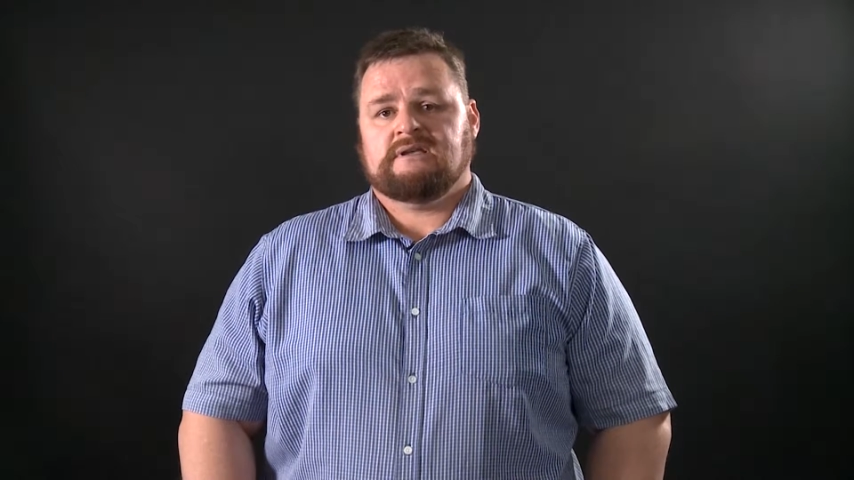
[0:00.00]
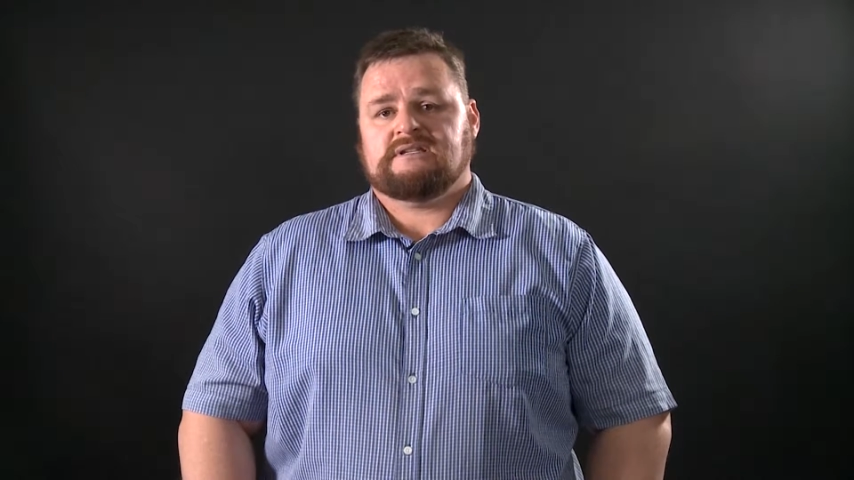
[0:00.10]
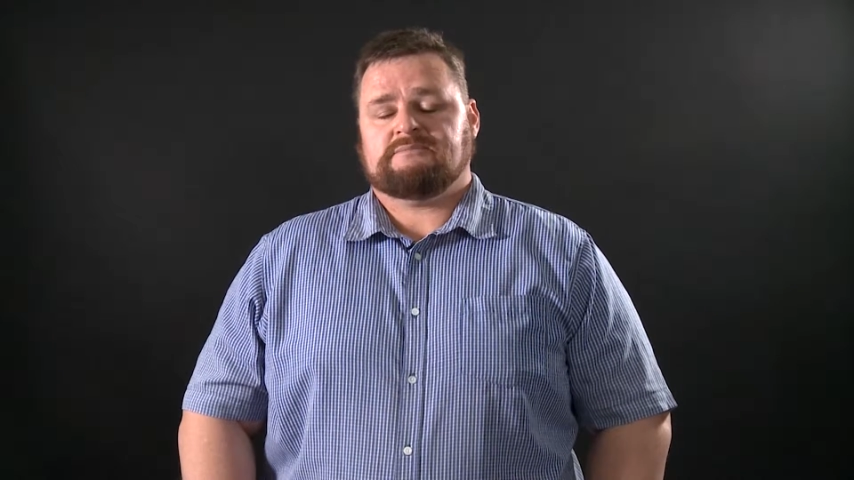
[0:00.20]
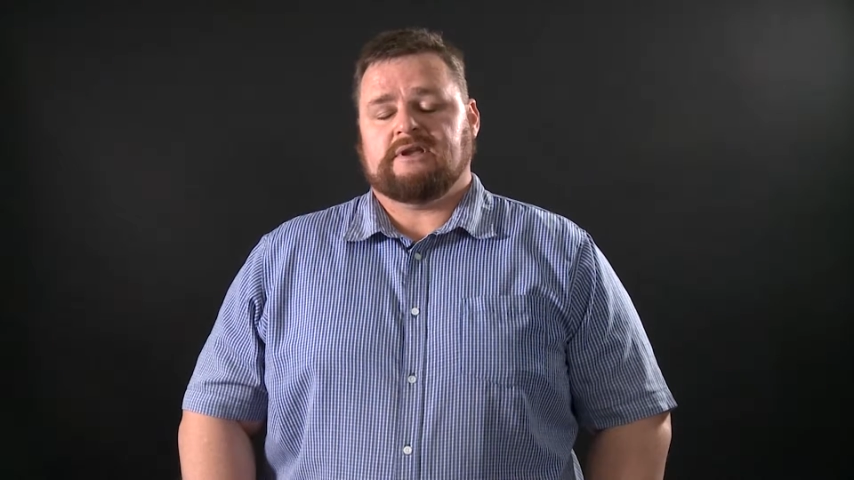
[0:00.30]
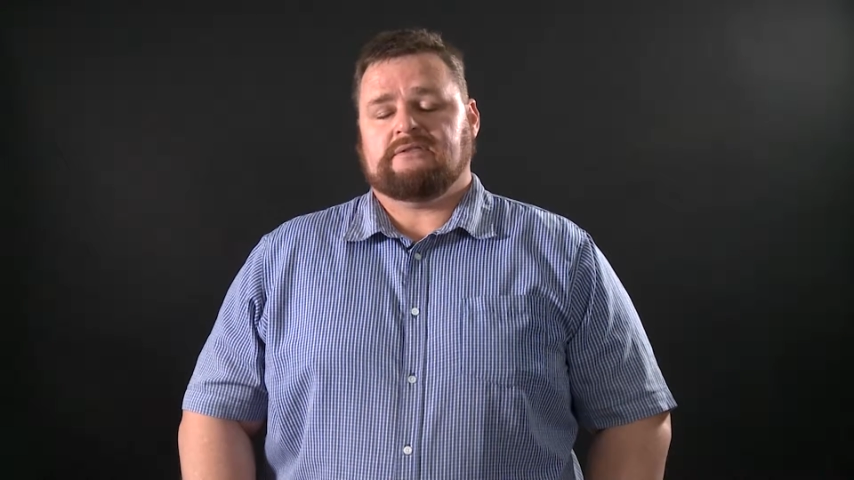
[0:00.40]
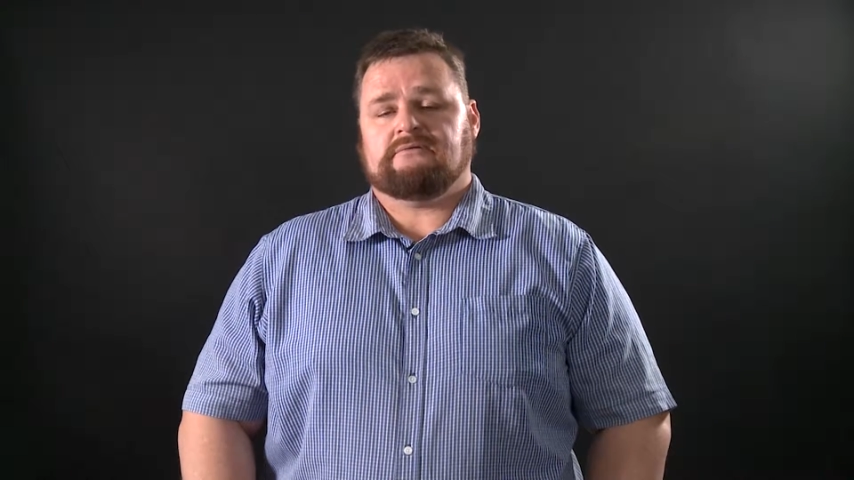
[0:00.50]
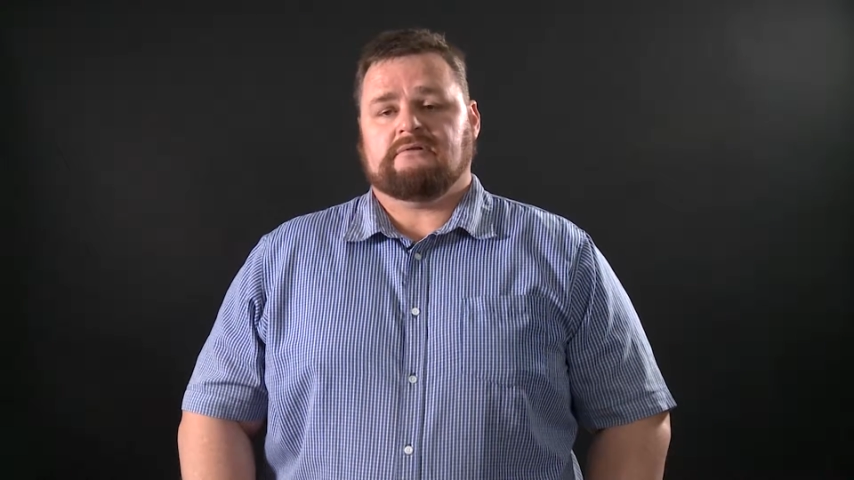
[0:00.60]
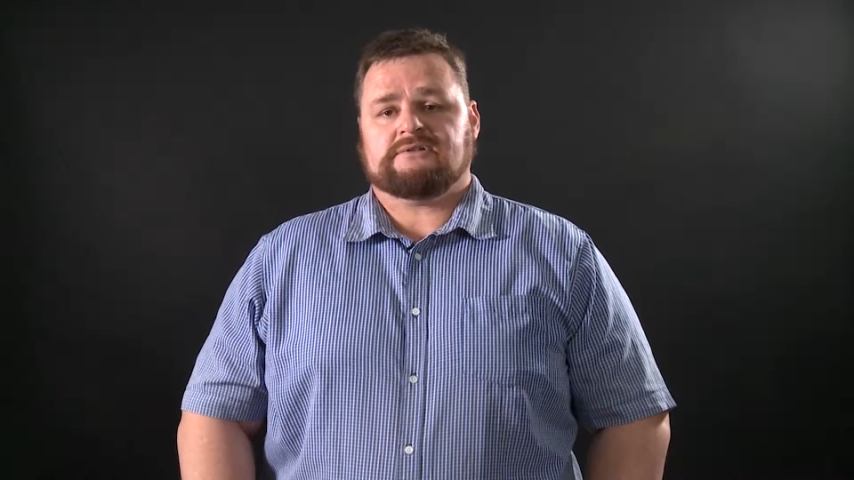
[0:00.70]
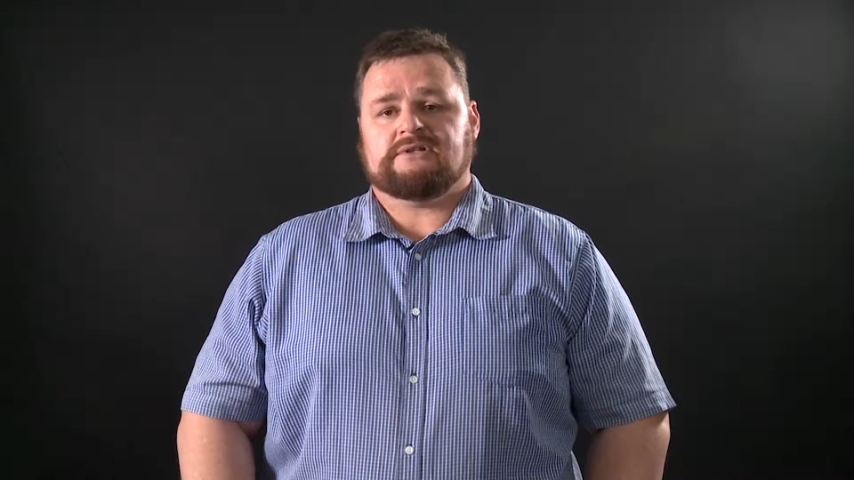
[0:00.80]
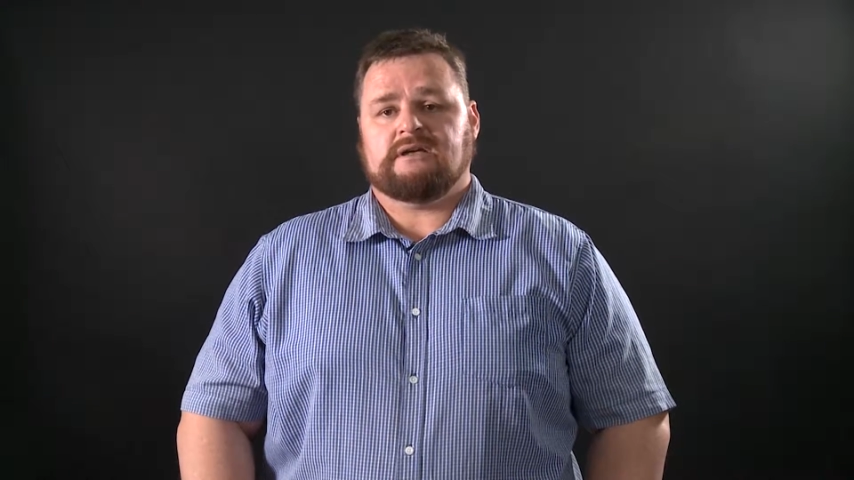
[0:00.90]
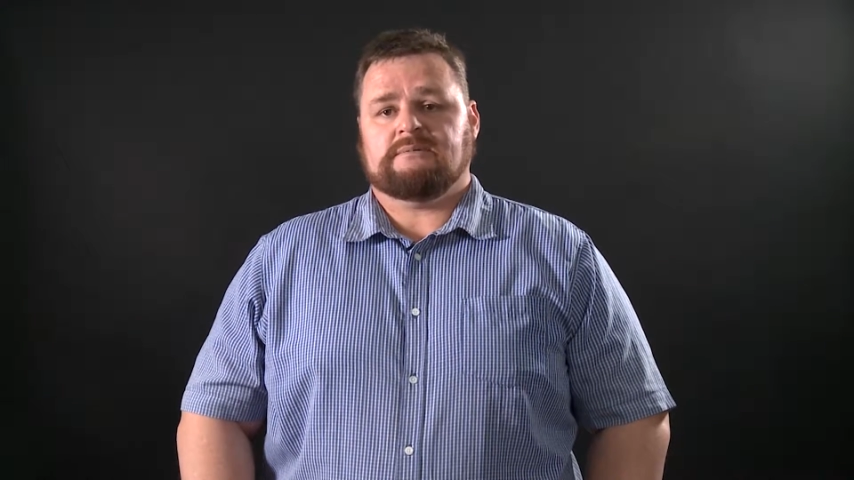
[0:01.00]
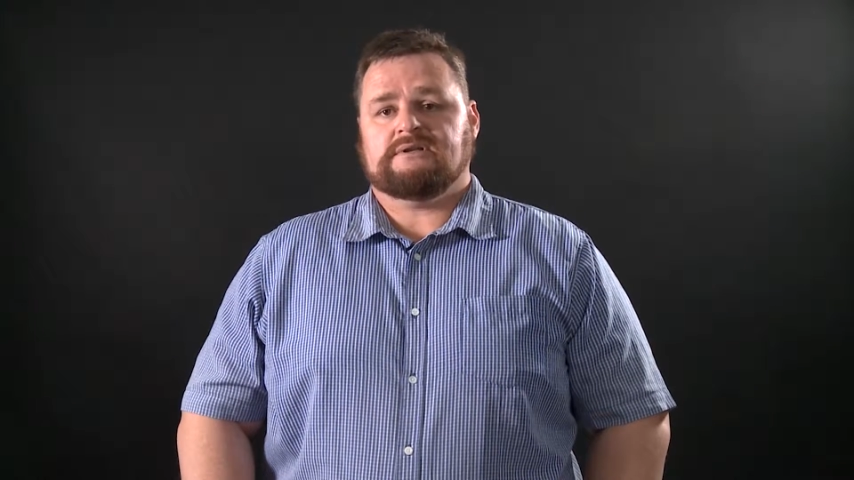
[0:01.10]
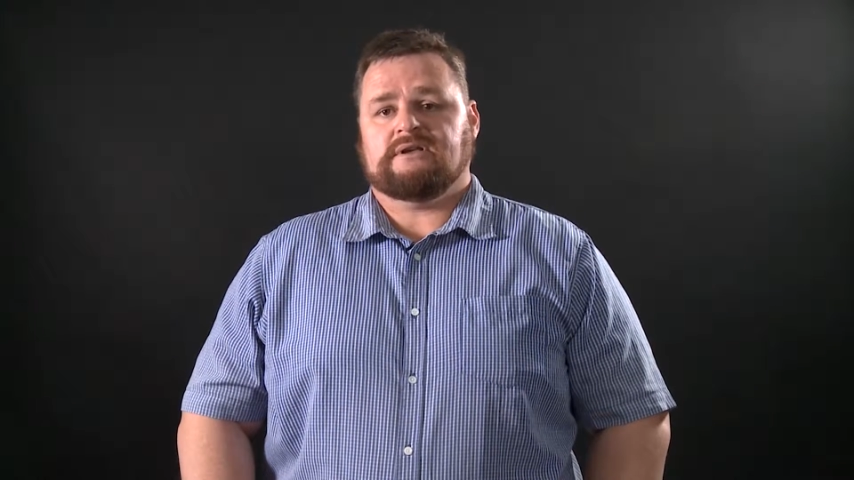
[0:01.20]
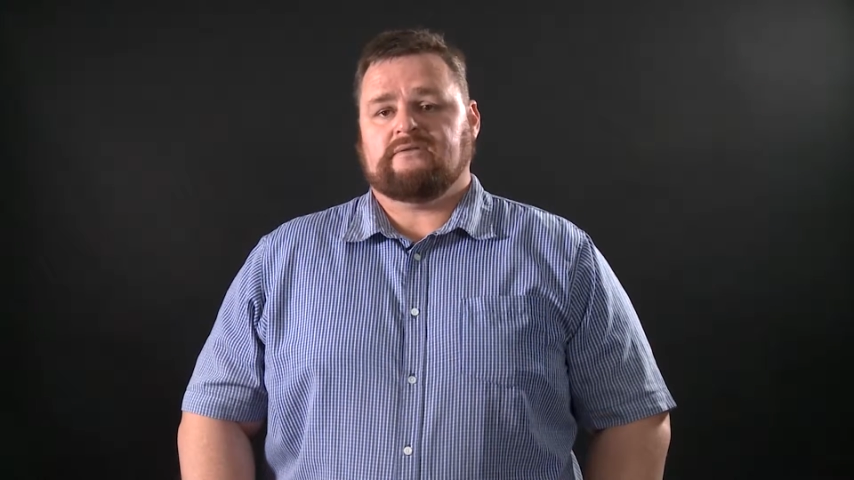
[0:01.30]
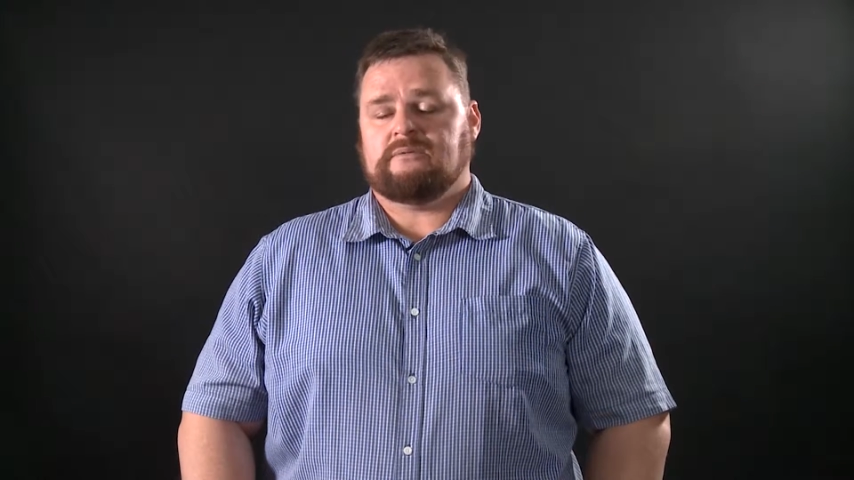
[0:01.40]
spread through
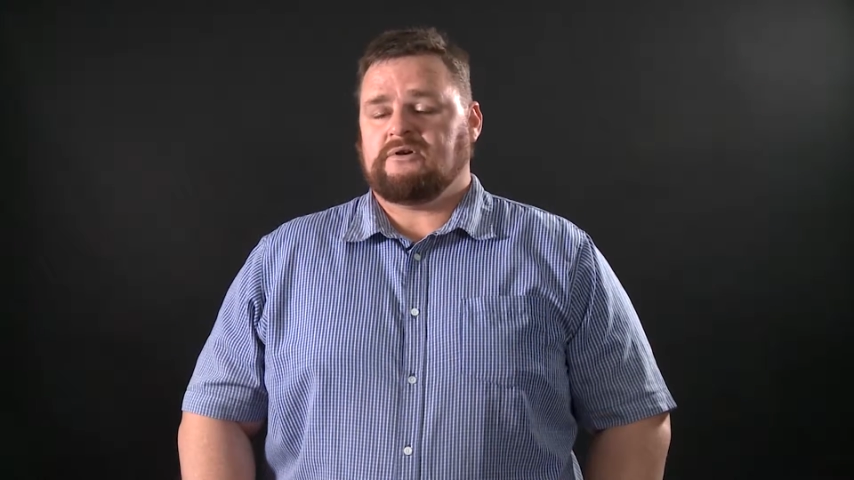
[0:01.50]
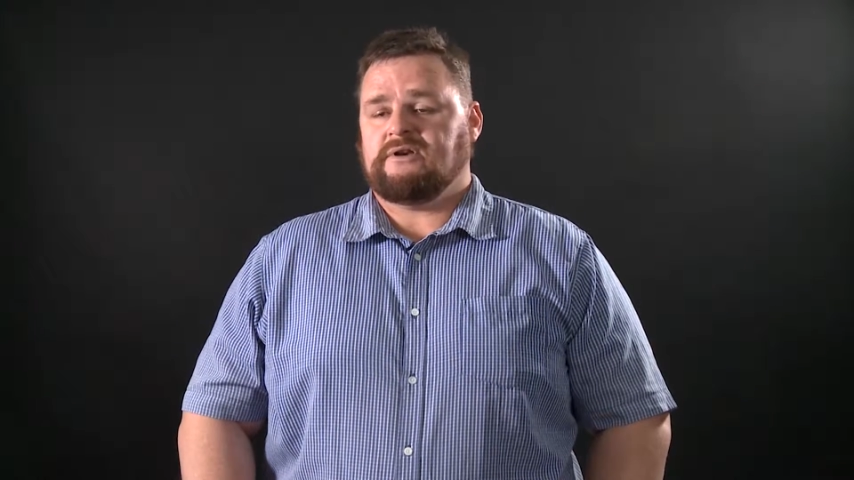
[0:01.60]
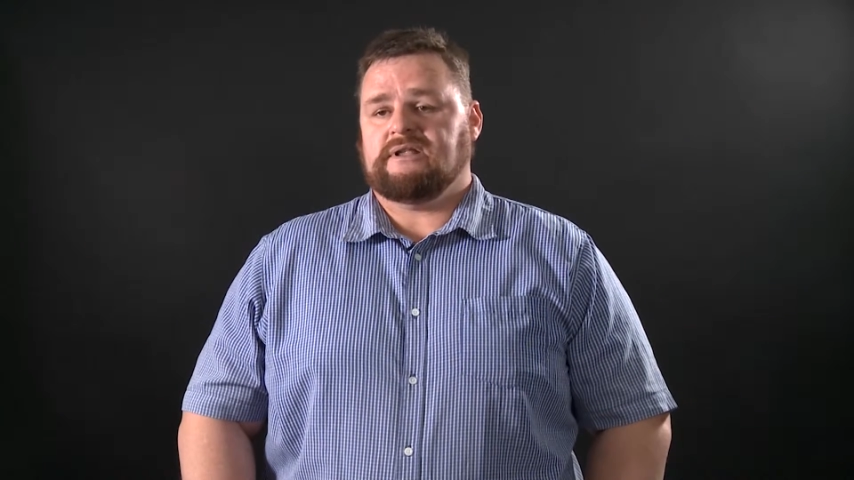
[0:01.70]
October, November,